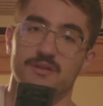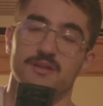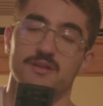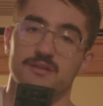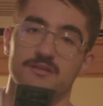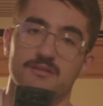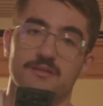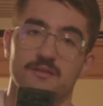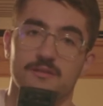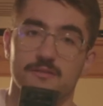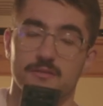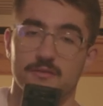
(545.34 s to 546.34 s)
in
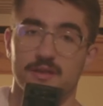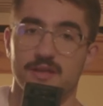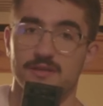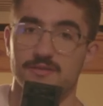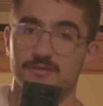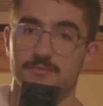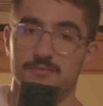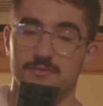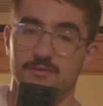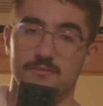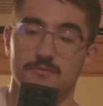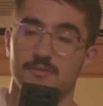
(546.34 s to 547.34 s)
the lens would
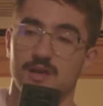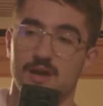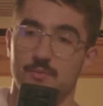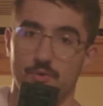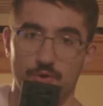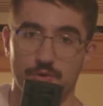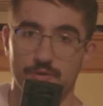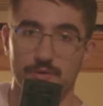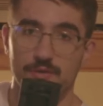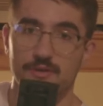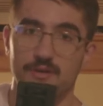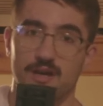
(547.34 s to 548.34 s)
not work.
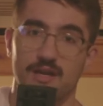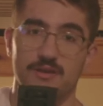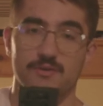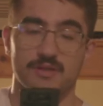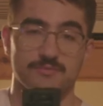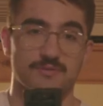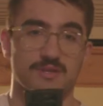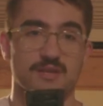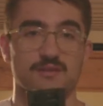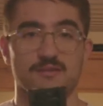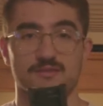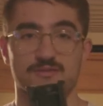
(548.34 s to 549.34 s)
I know that's
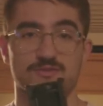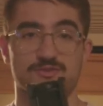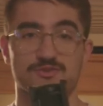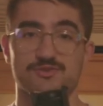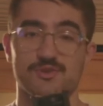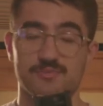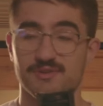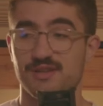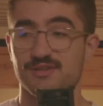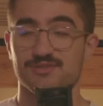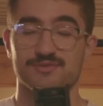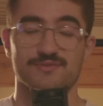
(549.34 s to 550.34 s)
ridiculous and stupid. I
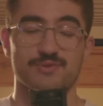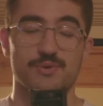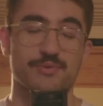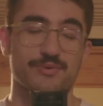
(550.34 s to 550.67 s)
should have totally